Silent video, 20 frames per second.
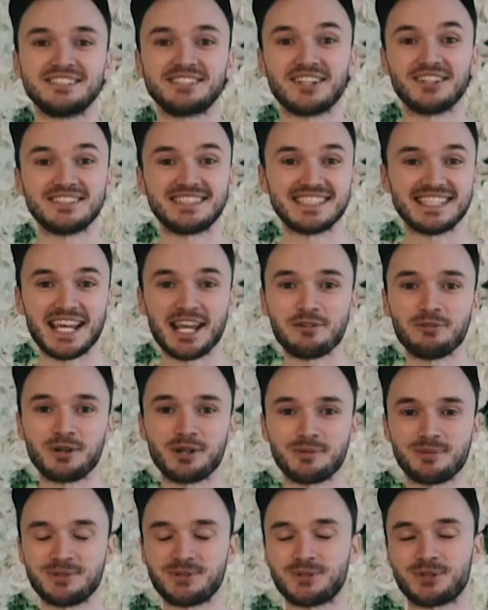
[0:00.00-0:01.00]
So today we're
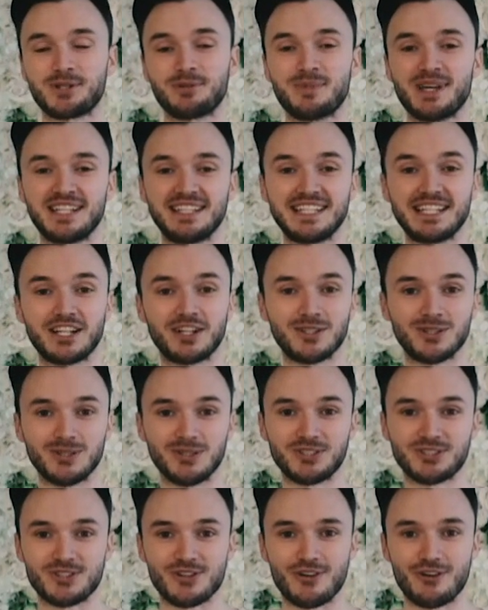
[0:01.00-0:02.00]
going to be talking about the
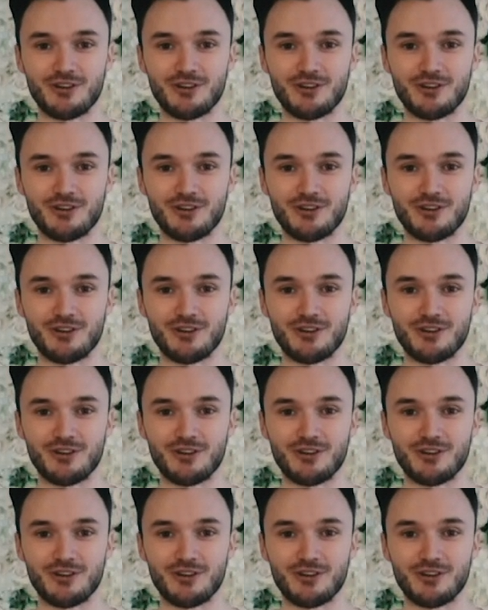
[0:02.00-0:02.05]
inclusion